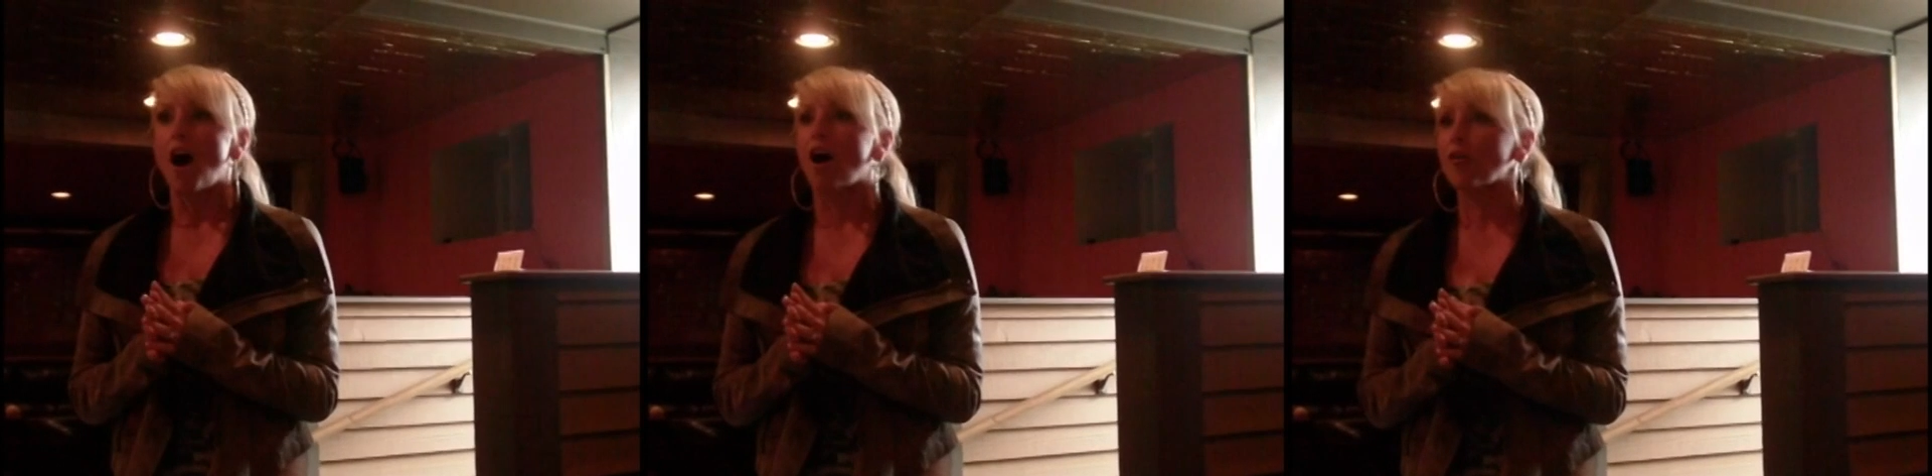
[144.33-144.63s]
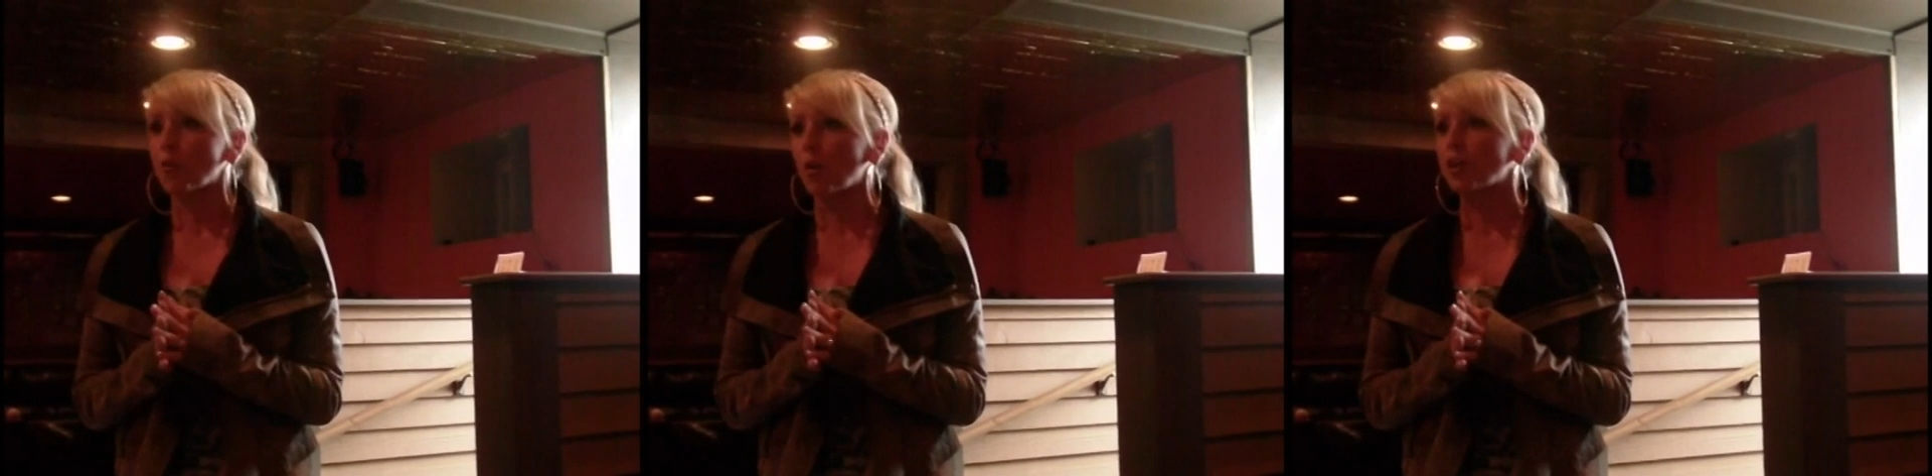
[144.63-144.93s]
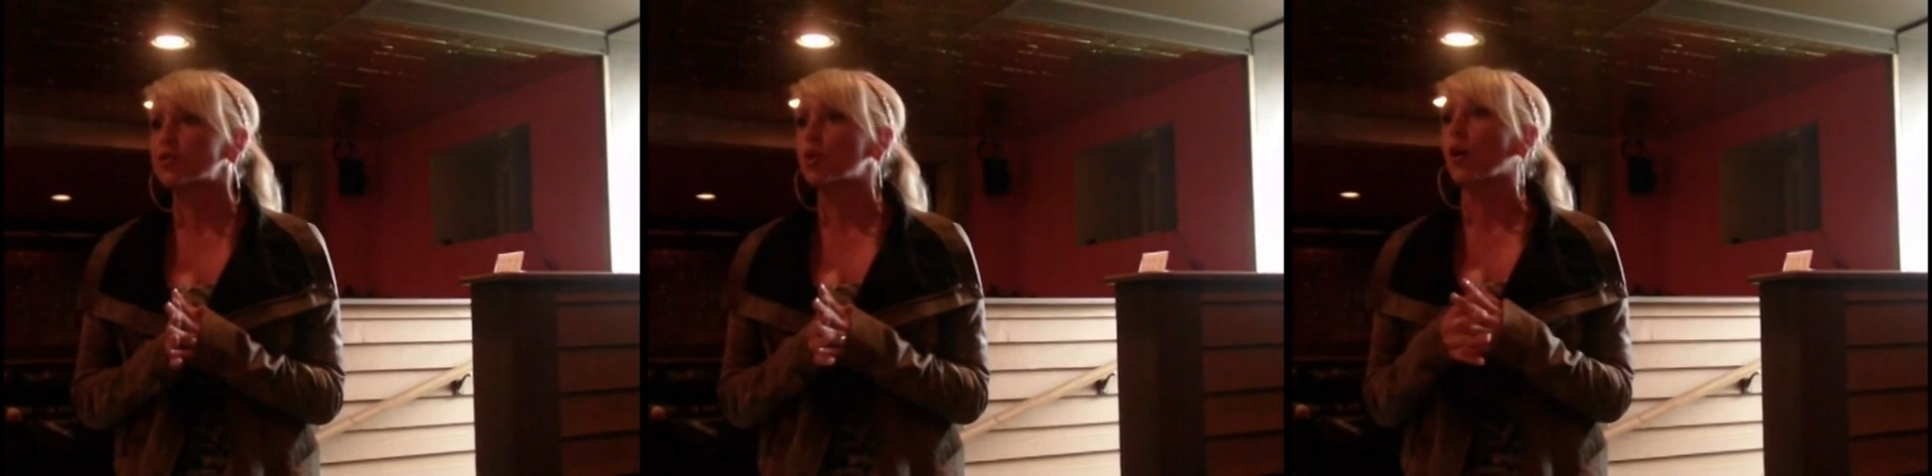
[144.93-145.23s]
are the
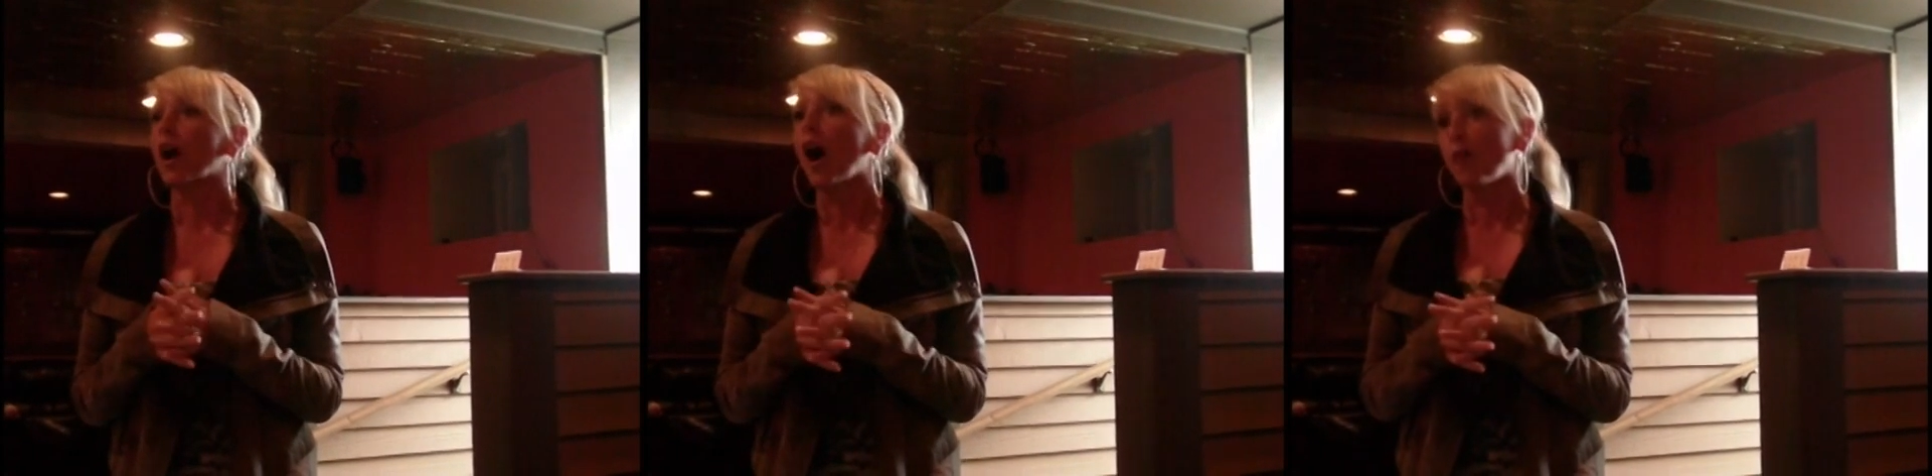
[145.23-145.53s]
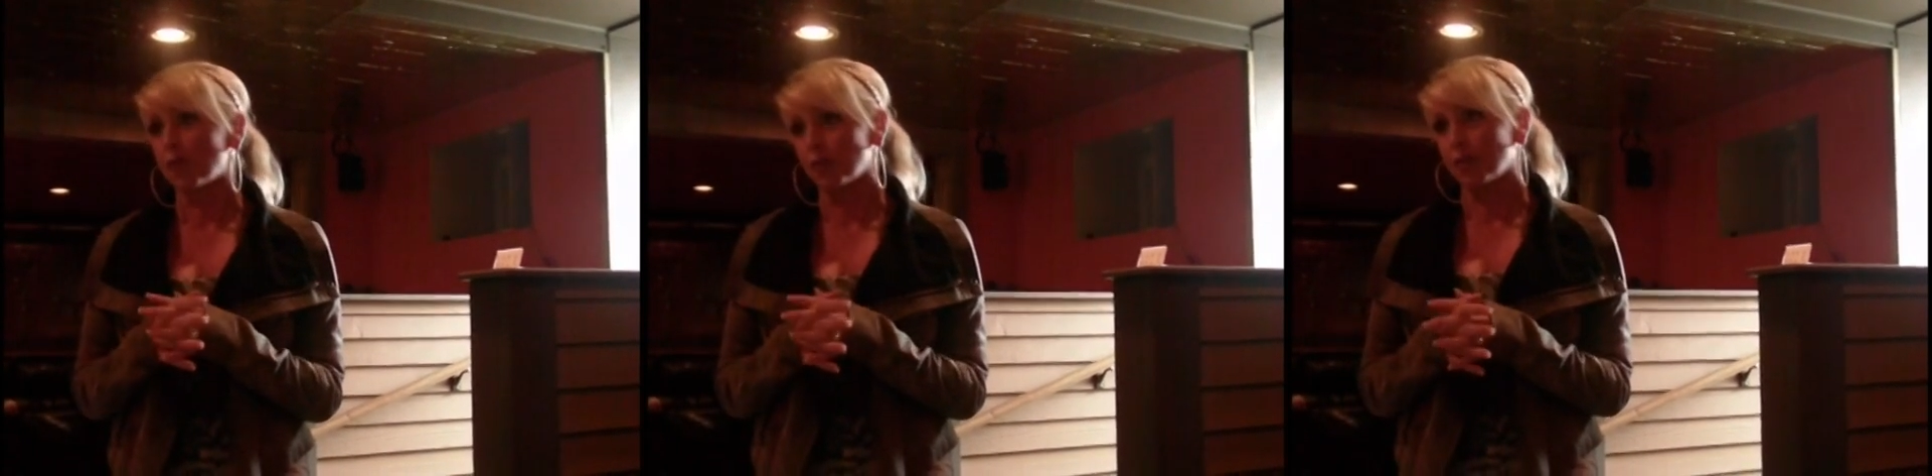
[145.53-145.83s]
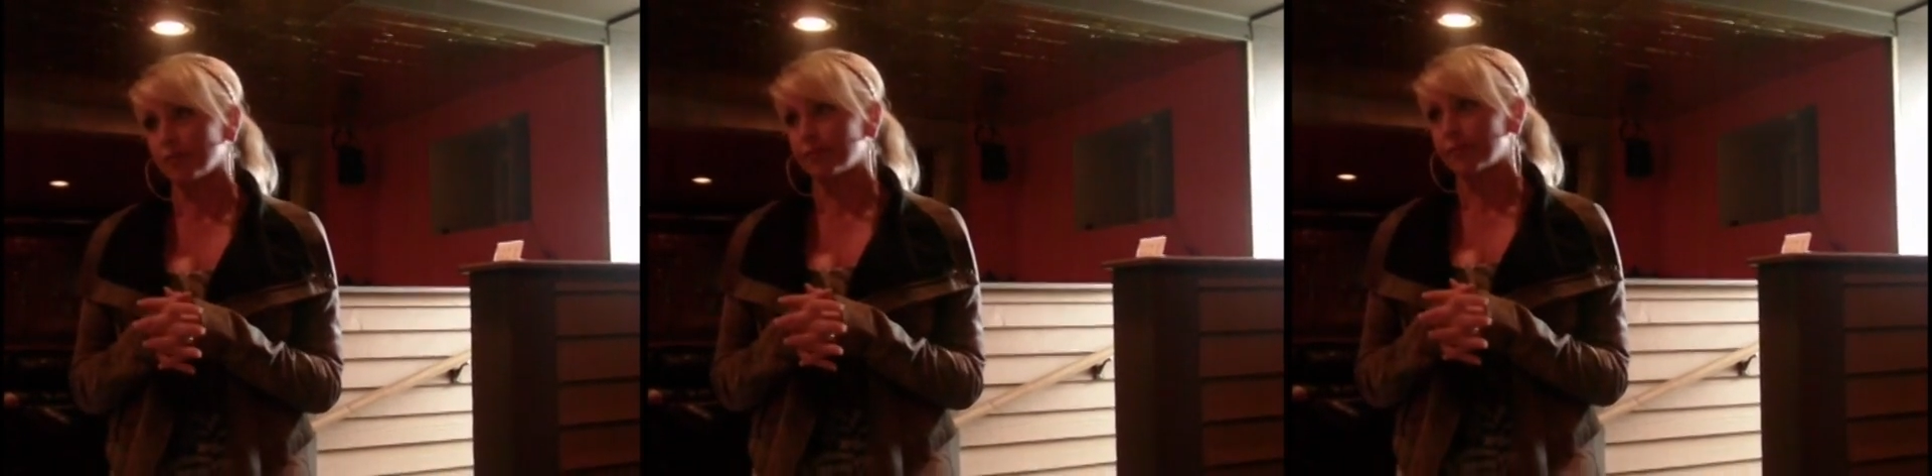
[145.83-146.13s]
ones who are helpful.